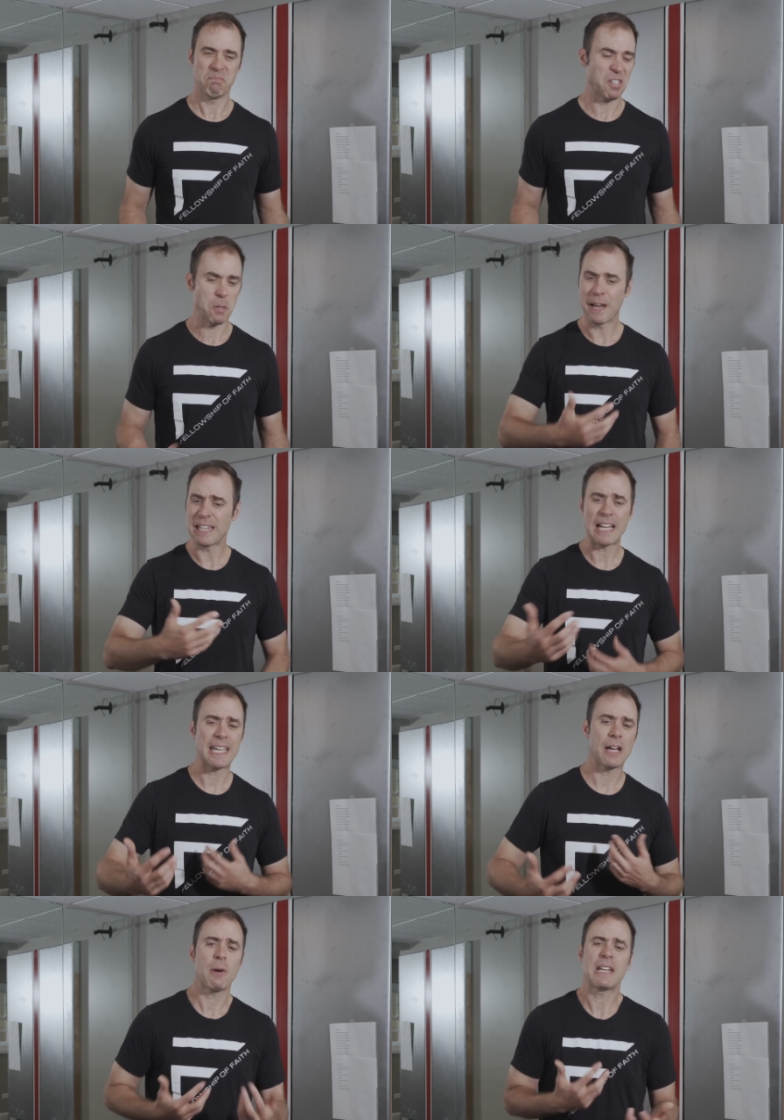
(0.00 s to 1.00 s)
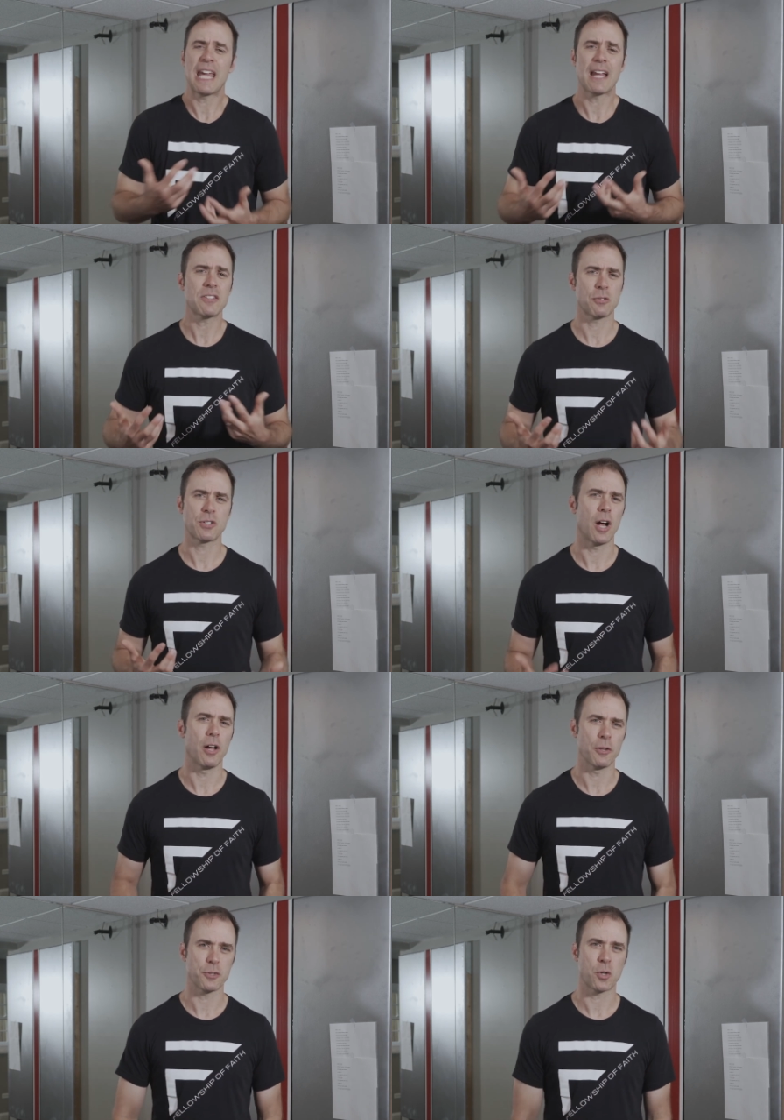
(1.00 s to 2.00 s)
You might not get ready answers to all
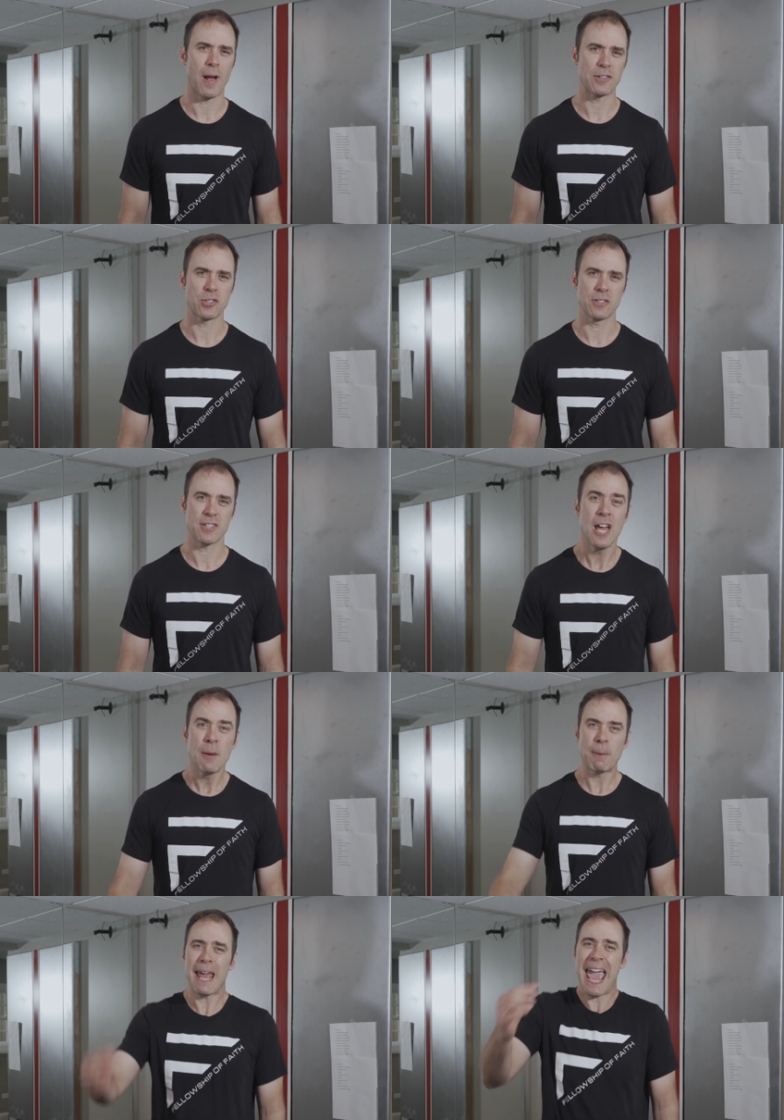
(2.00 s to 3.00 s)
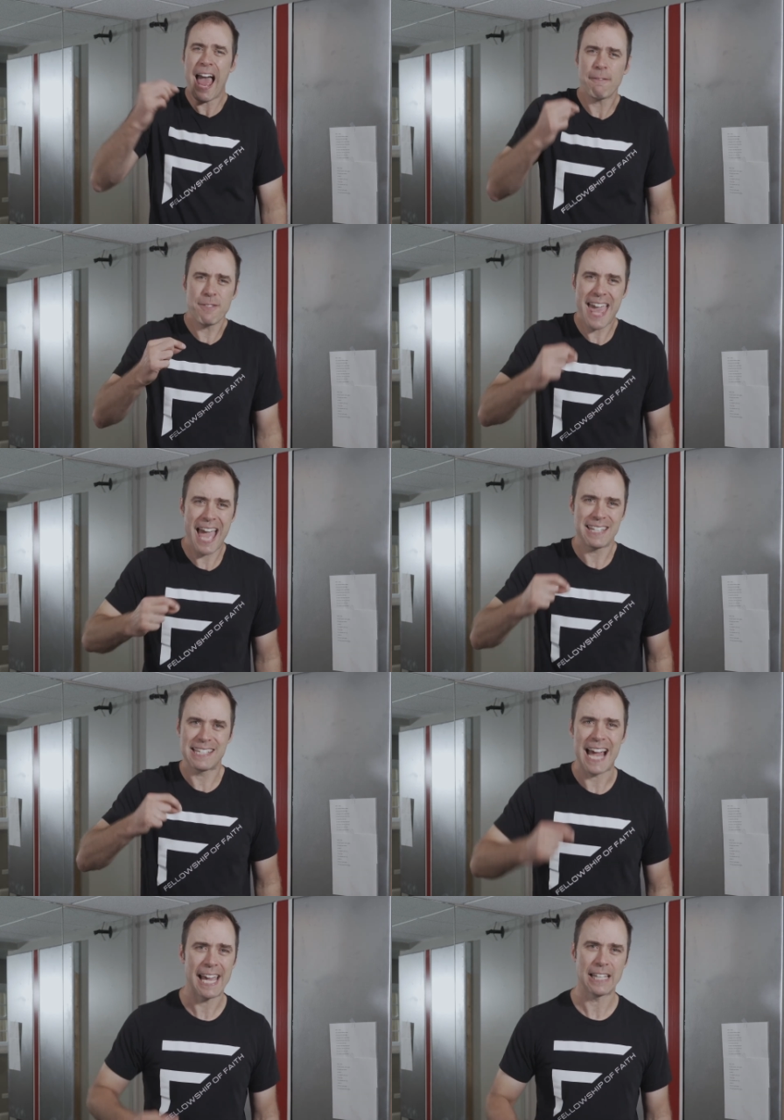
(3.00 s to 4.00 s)
those questions, but have that
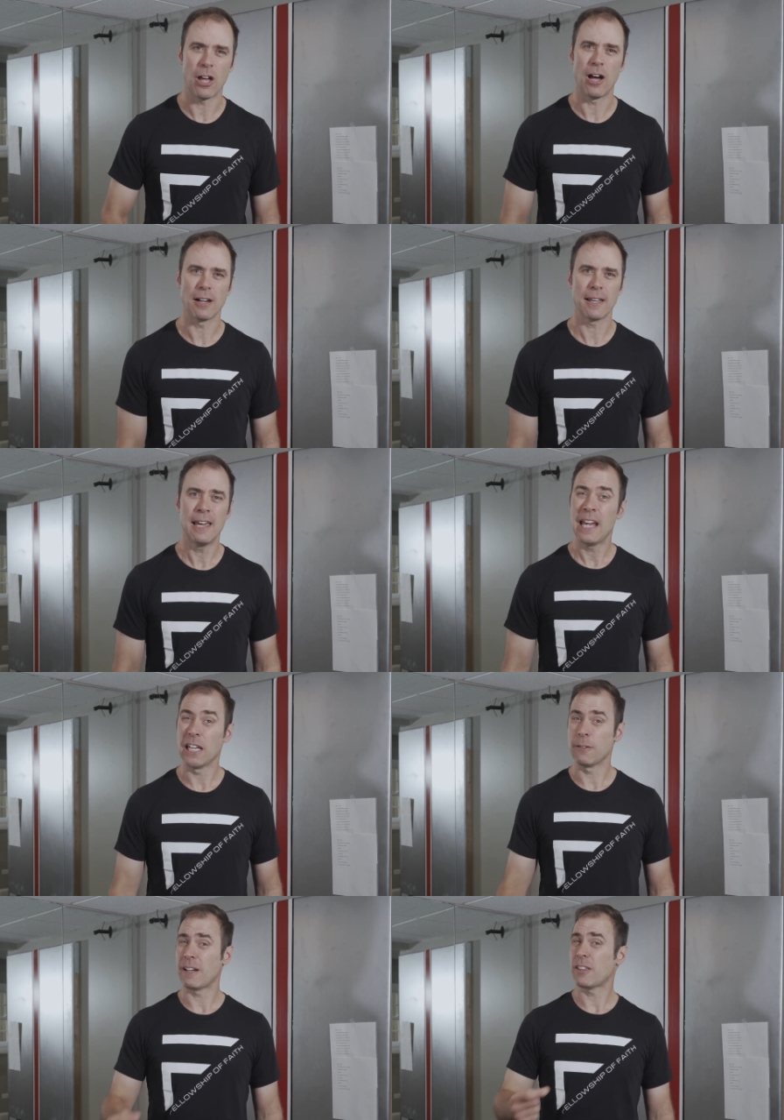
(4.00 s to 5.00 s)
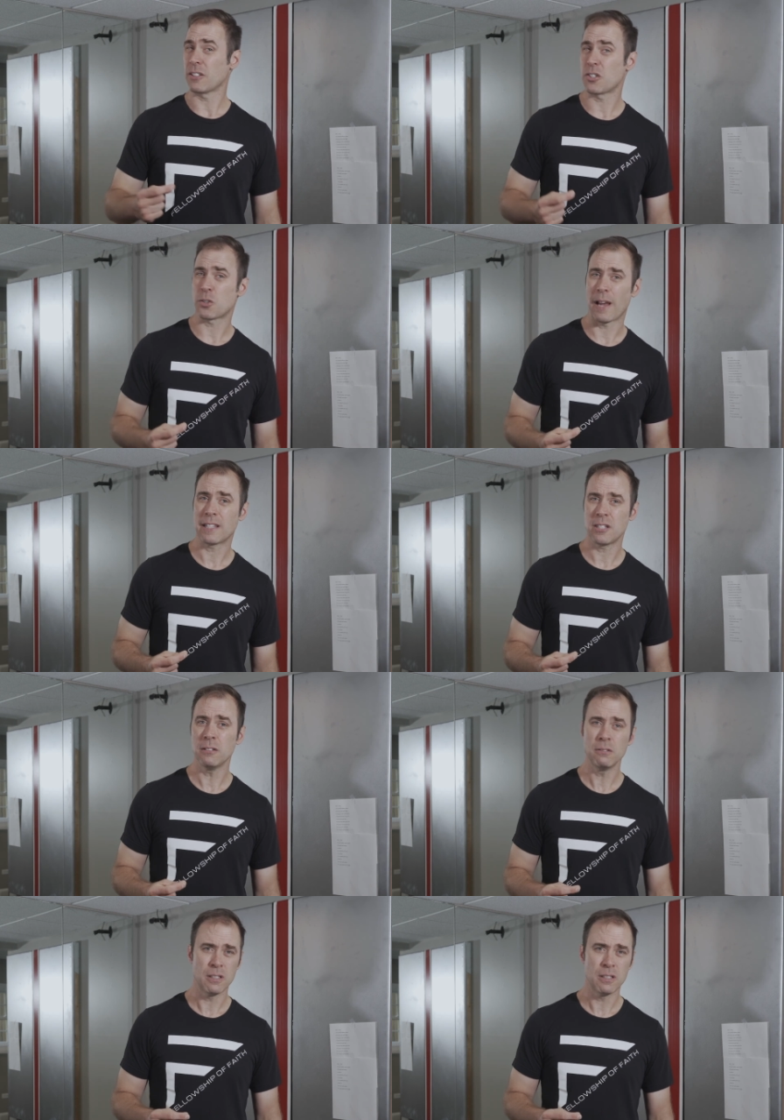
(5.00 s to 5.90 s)
dialogue. And if anything strikes you,